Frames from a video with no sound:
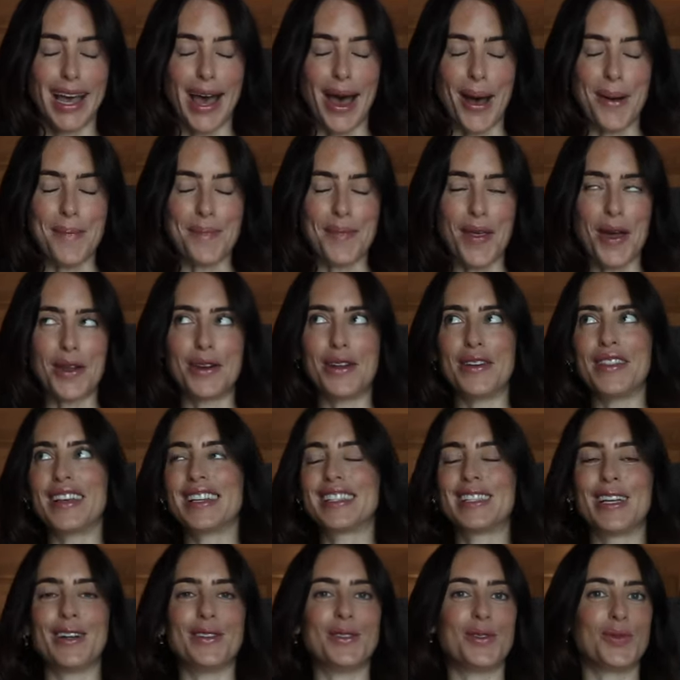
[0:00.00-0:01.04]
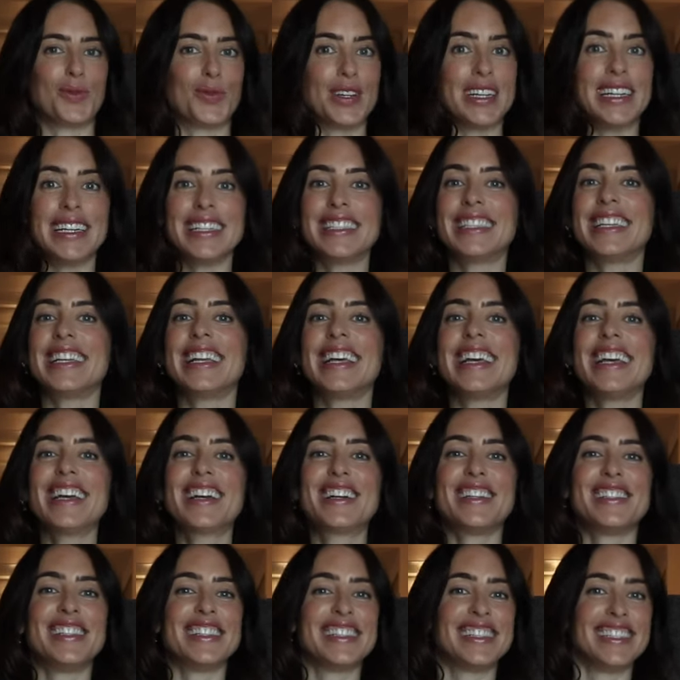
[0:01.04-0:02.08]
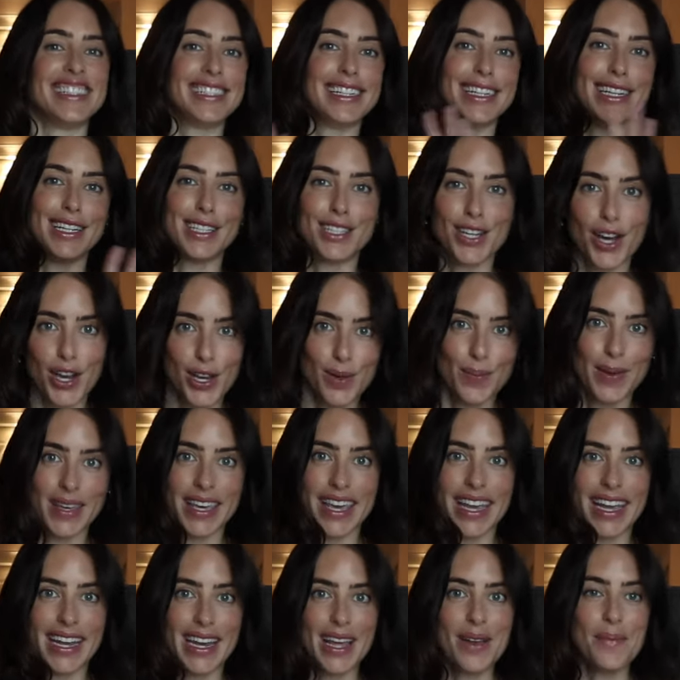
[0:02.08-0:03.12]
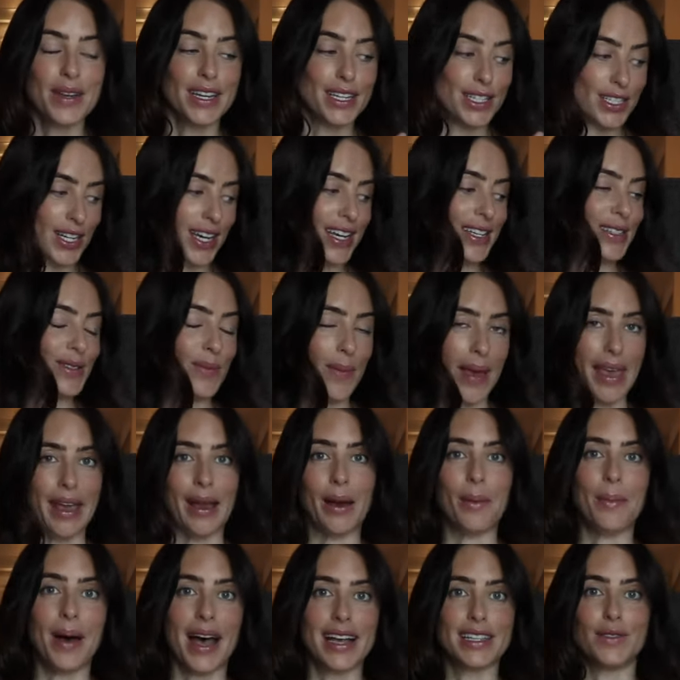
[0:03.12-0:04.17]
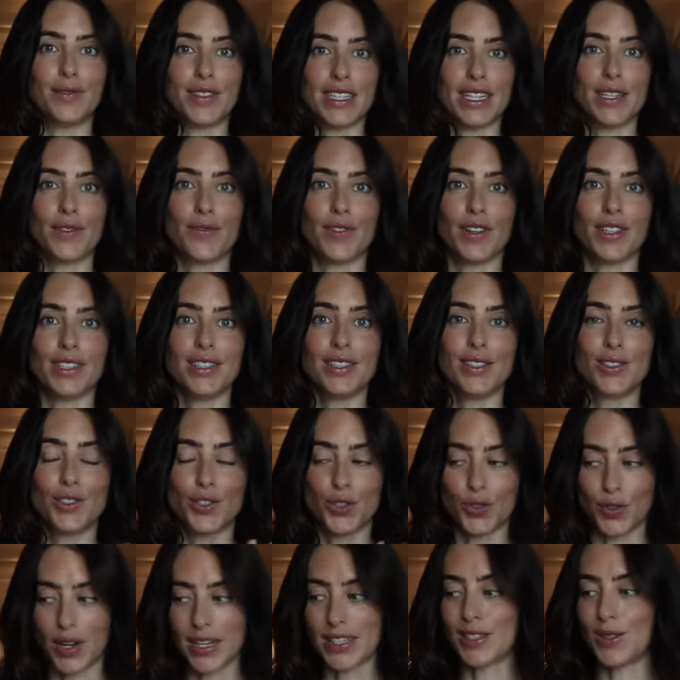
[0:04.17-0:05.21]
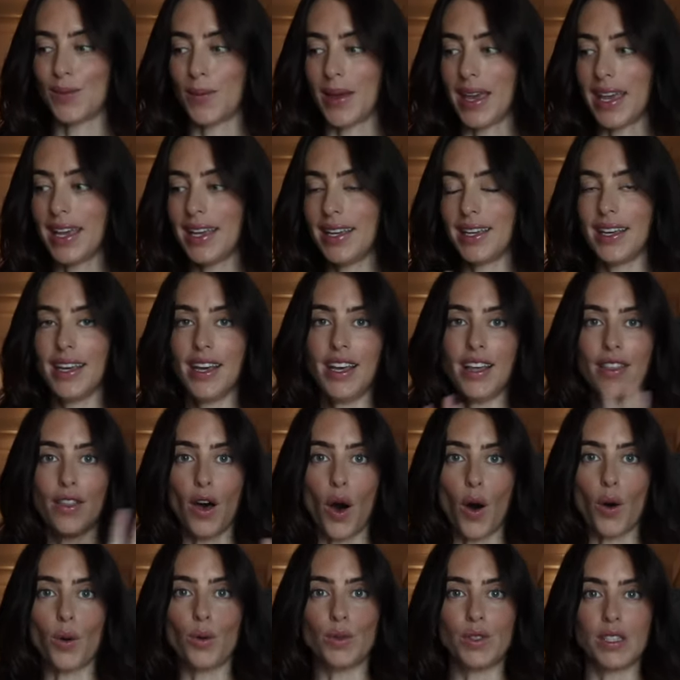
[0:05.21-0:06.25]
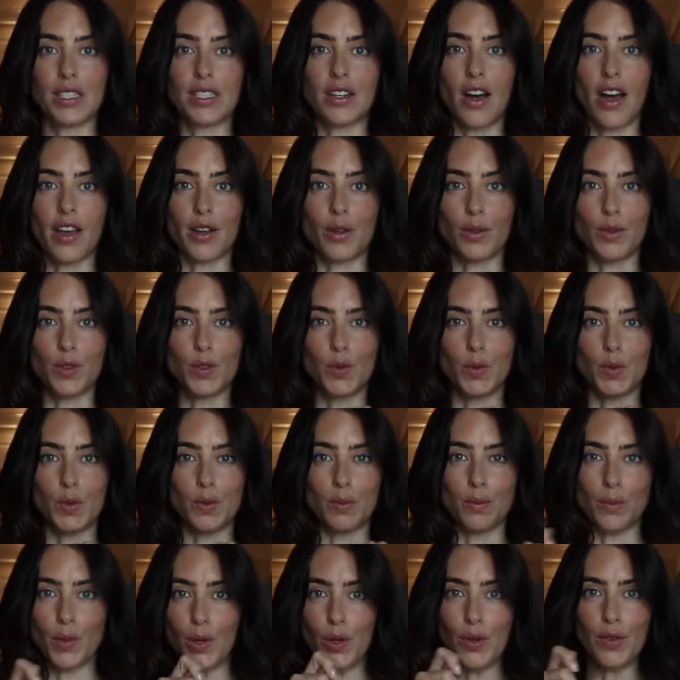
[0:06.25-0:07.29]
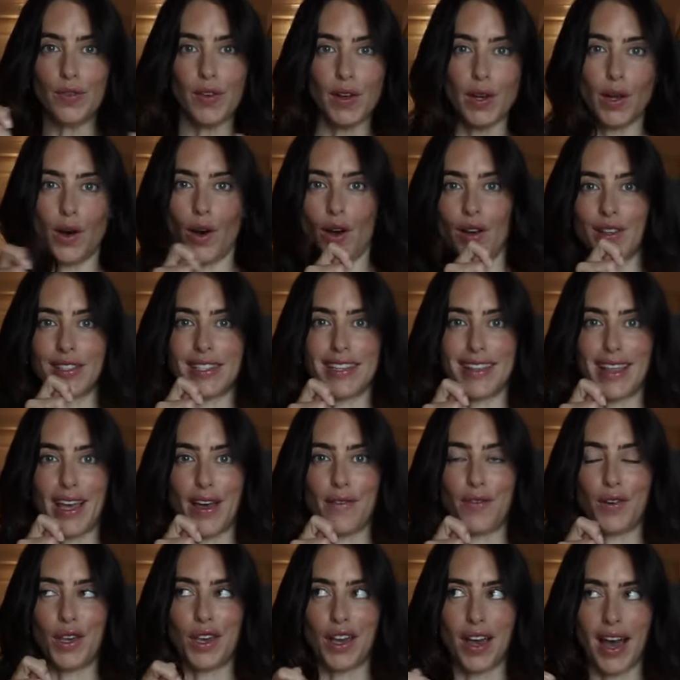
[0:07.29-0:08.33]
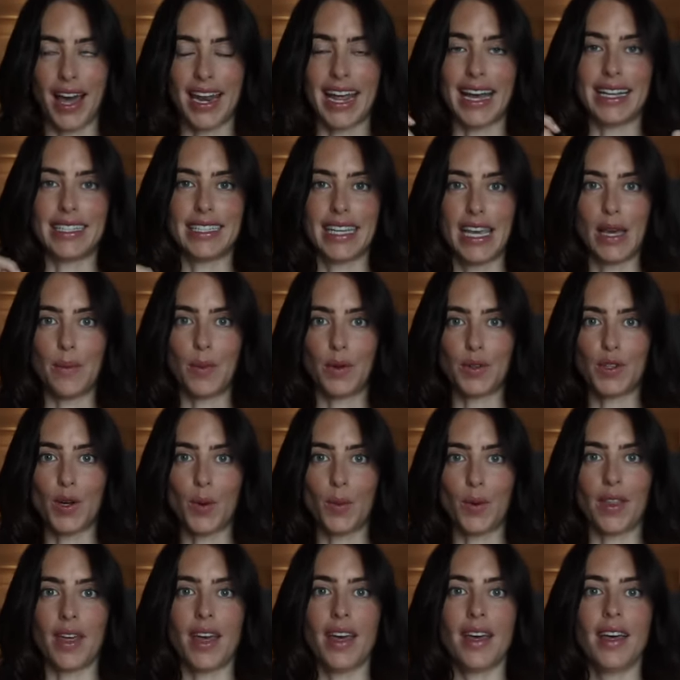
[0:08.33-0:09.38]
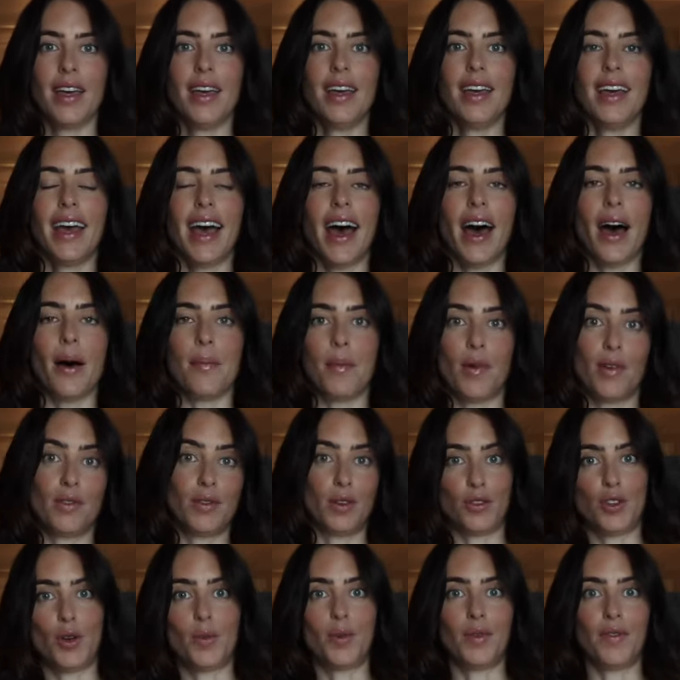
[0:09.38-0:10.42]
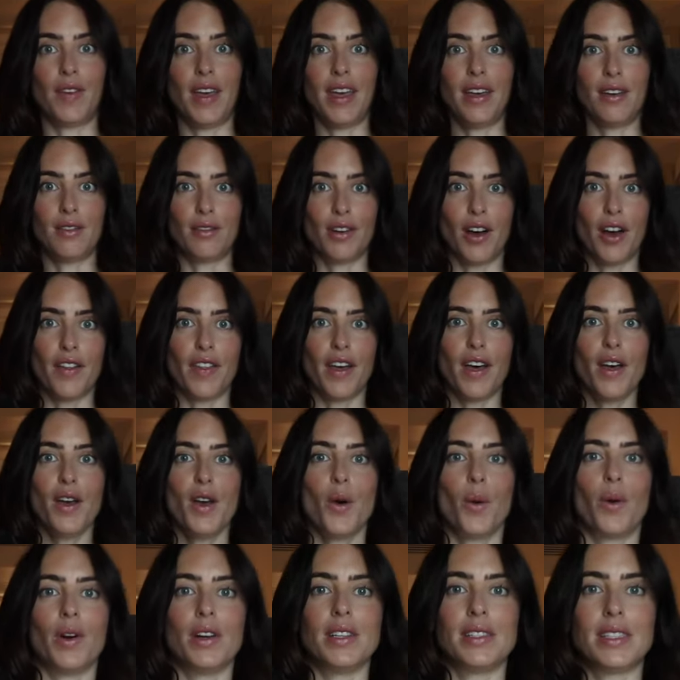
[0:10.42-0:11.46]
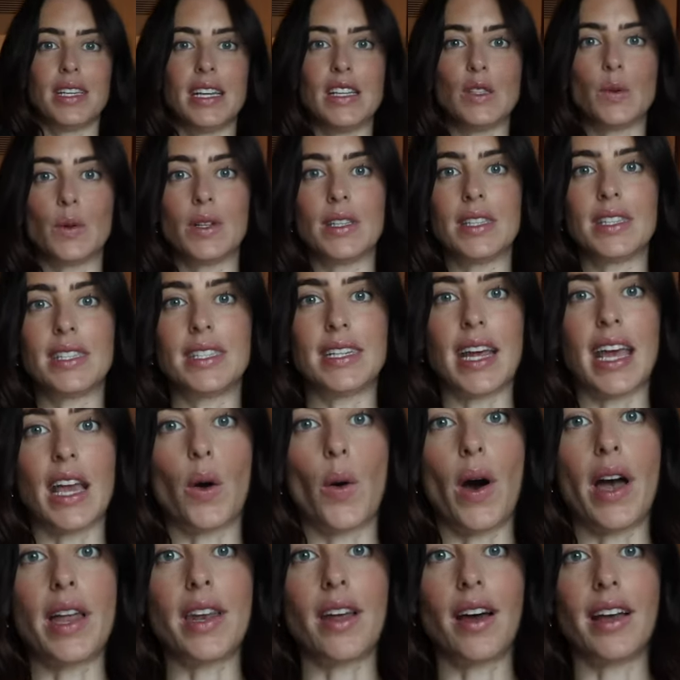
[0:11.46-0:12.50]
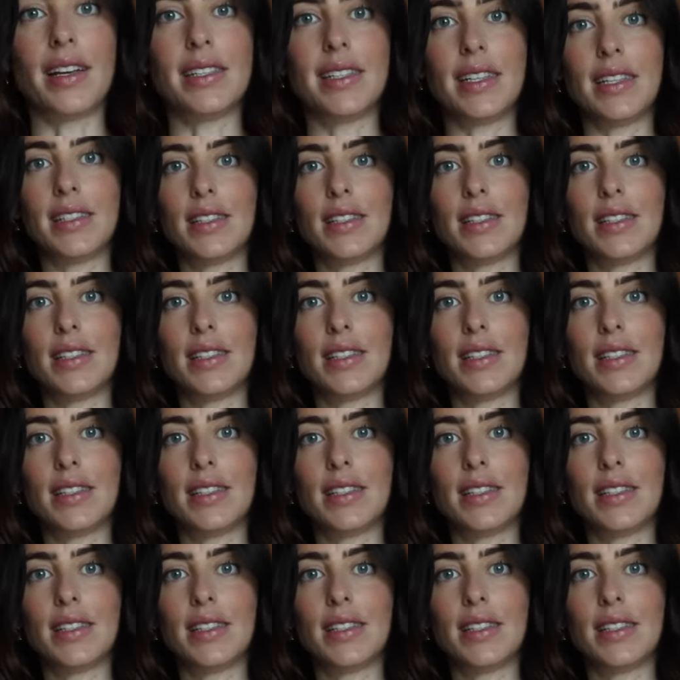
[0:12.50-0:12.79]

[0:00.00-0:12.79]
I know that sounds really silly because it's a teeny tiny bikini, but it does make a massive difference, trust me. The old styles would move a lot, so therefore you kind of had to keep on top with it, on top of it rather, whereas these ones stay quite nicely.